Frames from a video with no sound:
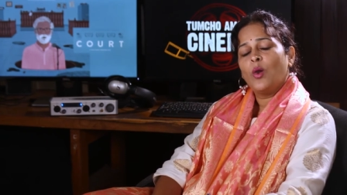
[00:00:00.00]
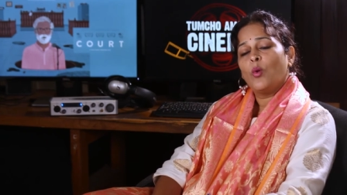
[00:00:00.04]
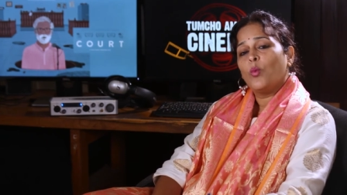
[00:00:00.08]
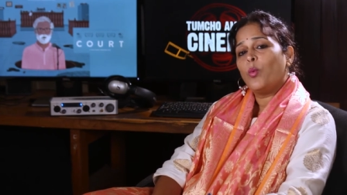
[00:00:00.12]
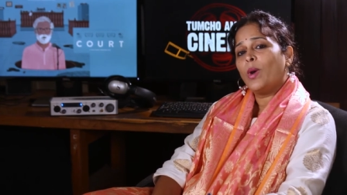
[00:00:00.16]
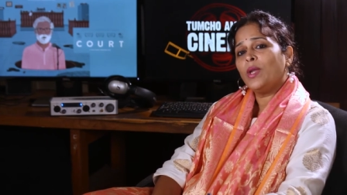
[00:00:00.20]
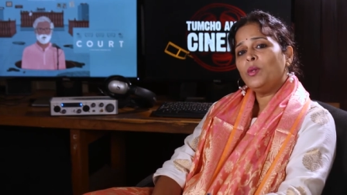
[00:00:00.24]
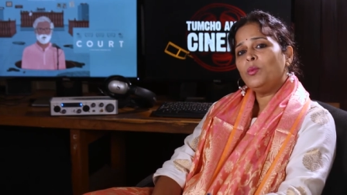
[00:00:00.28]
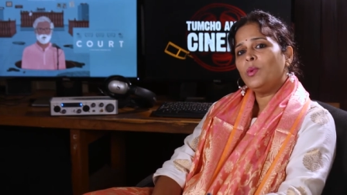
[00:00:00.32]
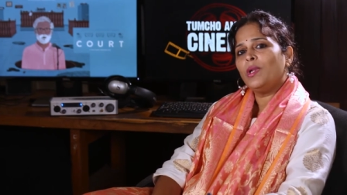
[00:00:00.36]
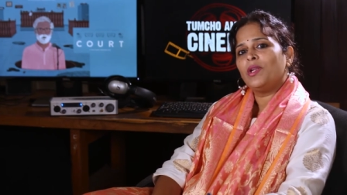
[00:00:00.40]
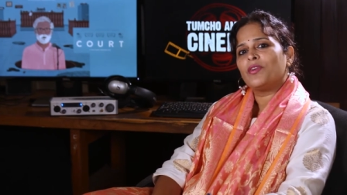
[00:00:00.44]

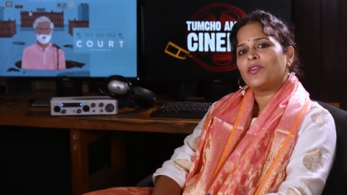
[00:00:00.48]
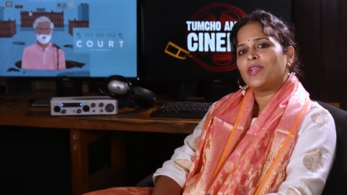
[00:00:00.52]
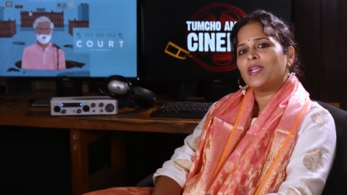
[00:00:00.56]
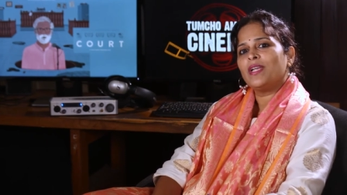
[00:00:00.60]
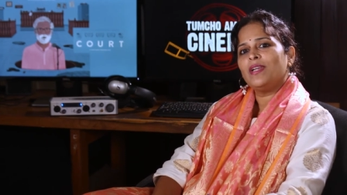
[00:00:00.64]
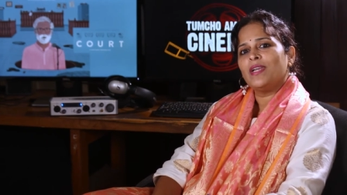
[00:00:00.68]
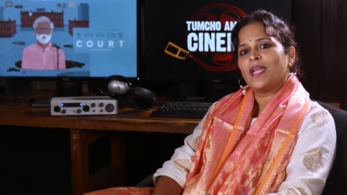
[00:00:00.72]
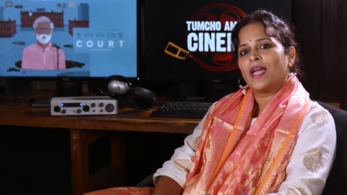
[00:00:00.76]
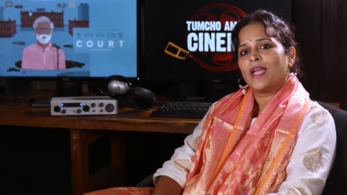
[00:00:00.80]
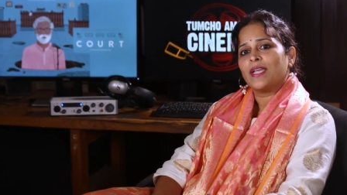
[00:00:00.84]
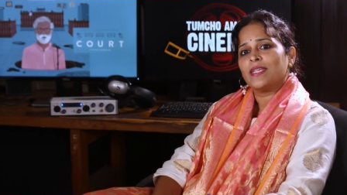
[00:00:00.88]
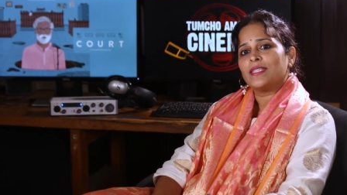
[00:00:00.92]
one will
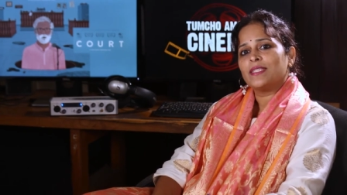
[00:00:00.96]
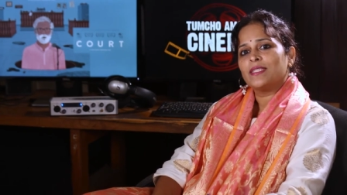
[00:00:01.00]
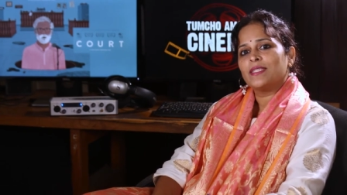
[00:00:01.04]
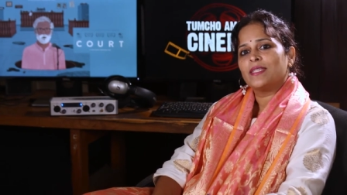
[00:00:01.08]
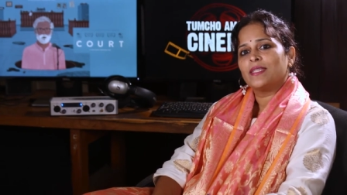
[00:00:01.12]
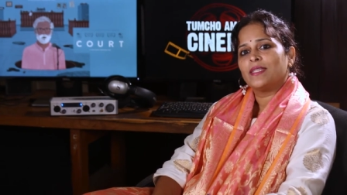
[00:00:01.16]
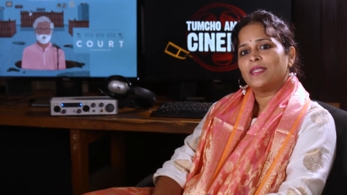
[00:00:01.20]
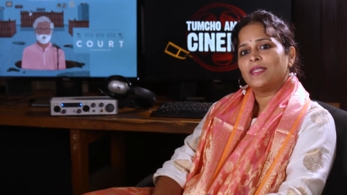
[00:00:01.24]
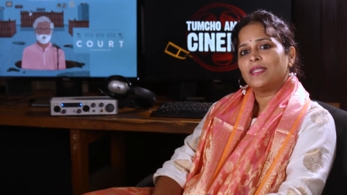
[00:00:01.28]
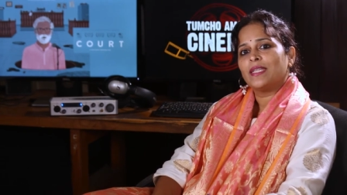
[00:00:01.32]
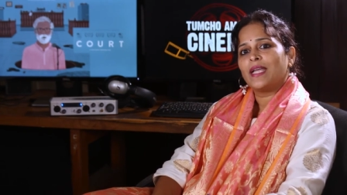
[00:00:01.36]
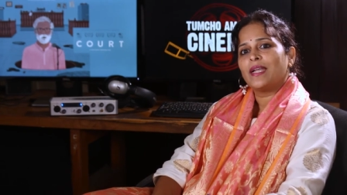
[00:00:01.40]
realize
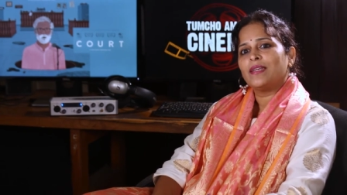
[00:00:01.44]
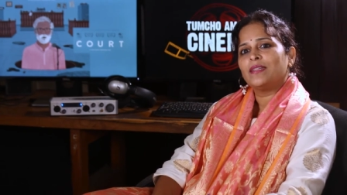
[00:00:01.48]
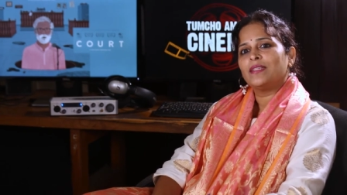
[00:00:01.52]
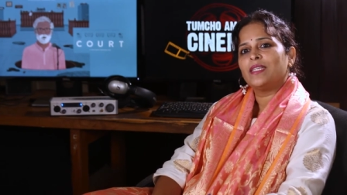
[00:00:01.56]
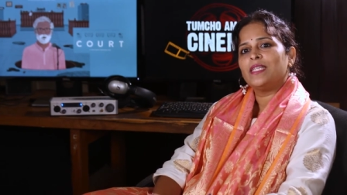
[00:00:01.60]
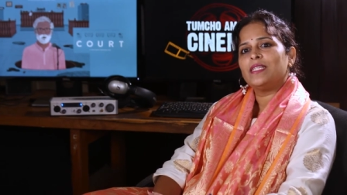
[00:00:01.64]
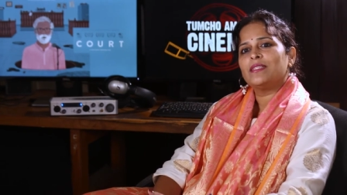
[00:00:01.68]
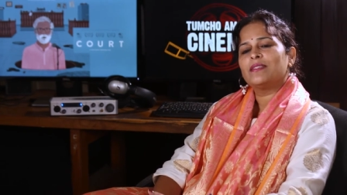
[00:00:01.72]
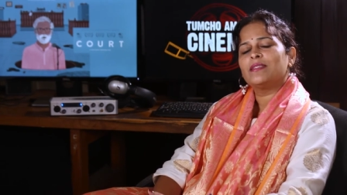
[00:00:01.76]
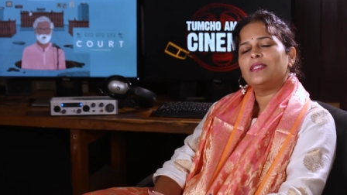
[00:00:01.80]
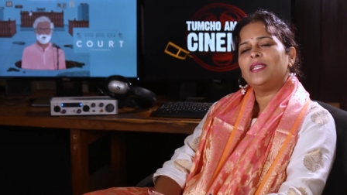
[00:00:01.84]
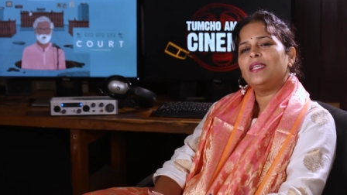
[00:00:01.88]
that
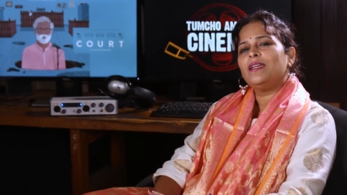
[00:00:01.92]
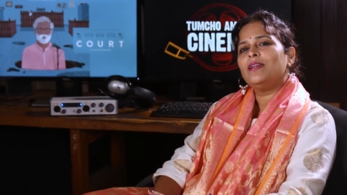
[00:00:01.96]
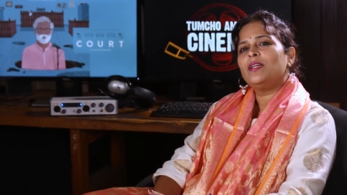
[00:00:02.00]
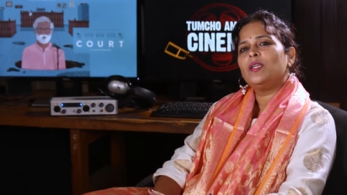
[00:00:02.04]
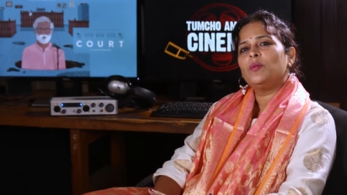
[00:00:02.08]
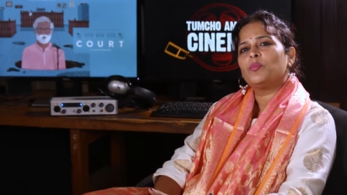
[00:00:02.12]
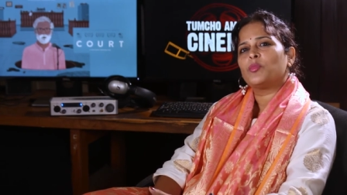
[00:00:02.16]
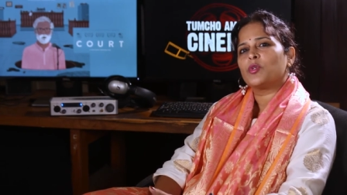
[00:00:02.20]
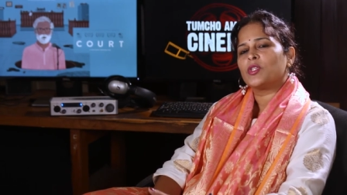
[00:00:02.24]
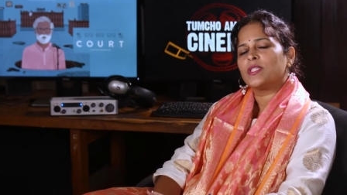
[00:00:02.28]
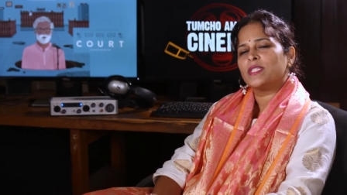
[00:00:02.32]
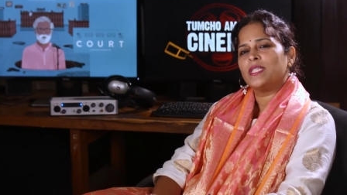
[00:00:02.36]
these
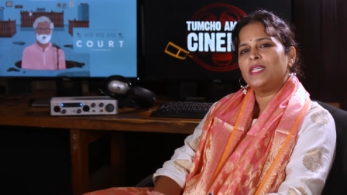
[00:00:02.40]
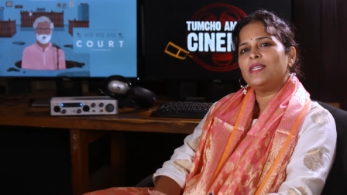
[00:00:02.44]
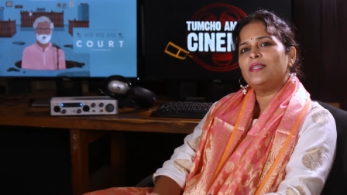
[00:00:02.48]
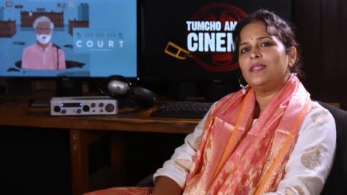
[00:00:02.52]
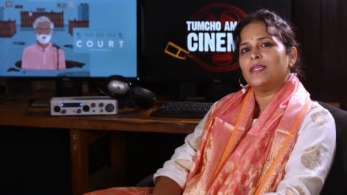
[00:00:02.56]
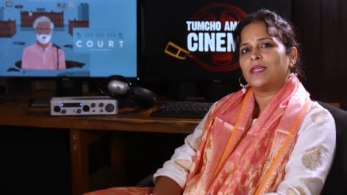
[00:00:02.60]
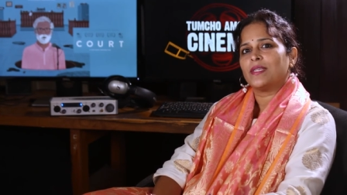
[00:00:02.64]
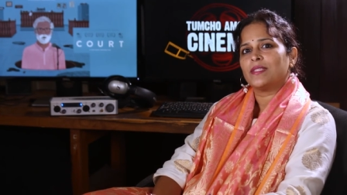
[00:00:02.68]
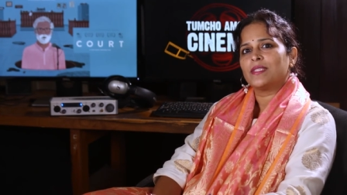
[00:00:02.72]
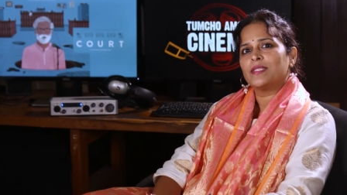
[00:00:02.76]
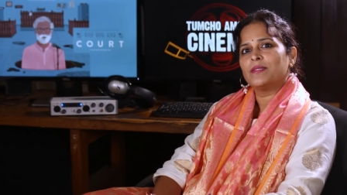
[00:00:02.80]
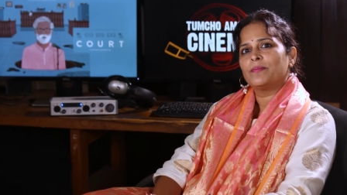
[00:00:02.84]
legal
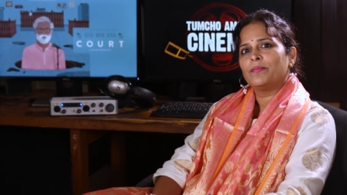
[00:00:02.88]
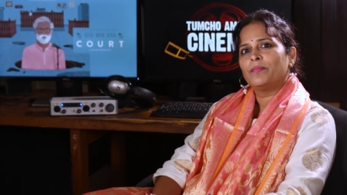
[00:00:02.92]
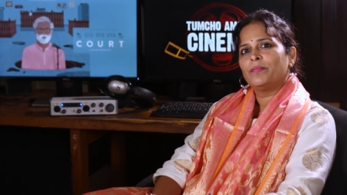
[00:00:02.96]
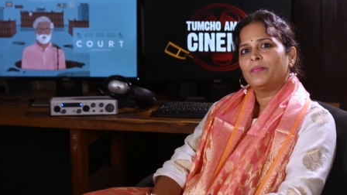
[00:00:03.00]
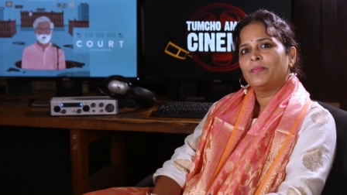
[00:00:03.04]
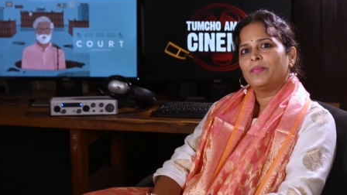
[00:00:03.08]
proceedings